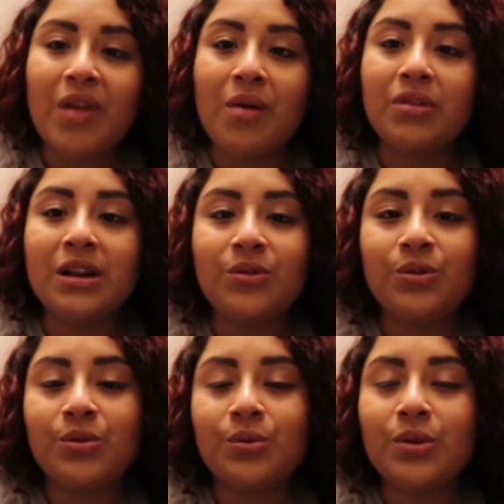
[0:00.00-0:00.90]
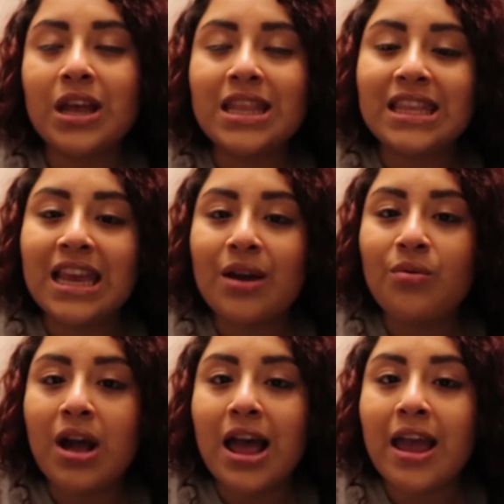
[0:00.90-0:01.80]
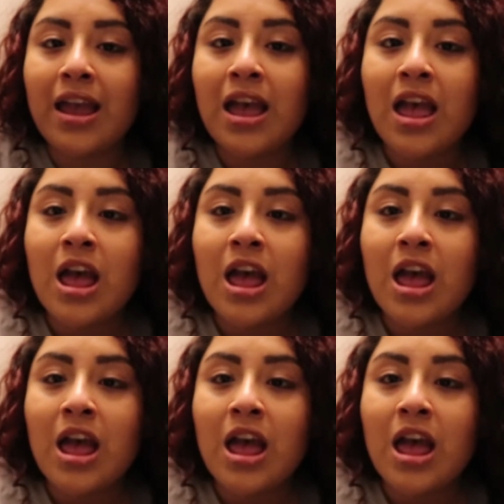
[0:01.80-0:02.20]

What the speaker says: I wanted to do a DIY